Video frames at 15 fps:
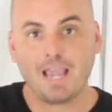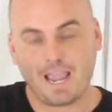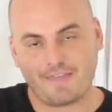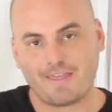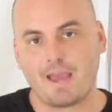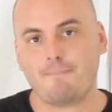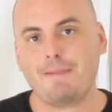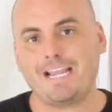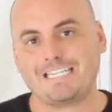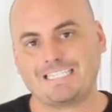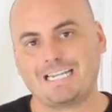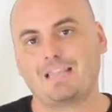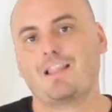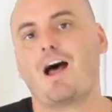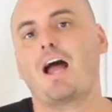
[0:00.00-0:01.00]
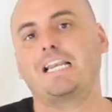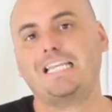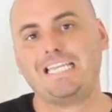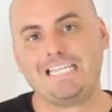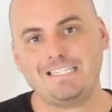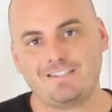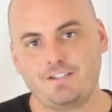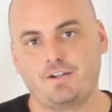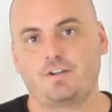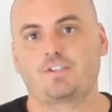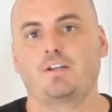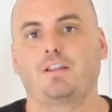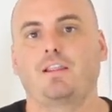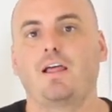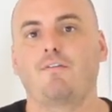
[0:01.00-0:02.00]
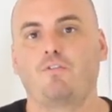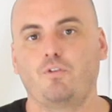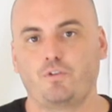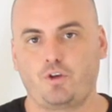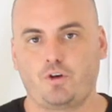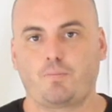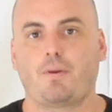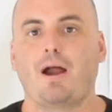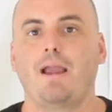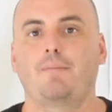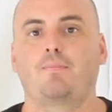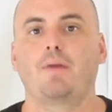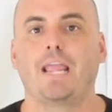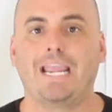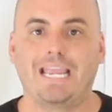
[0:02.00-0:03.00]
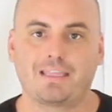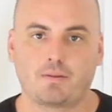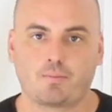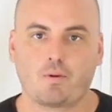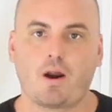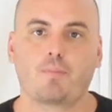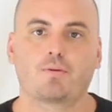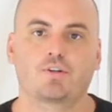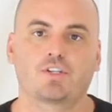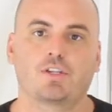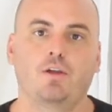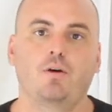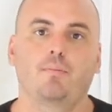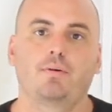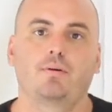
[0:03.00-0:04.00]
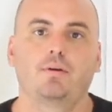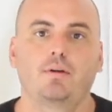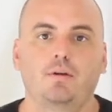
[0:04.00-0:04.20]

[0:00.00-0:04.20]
and that makes it a lot easier to level your pipe and get the proper slope.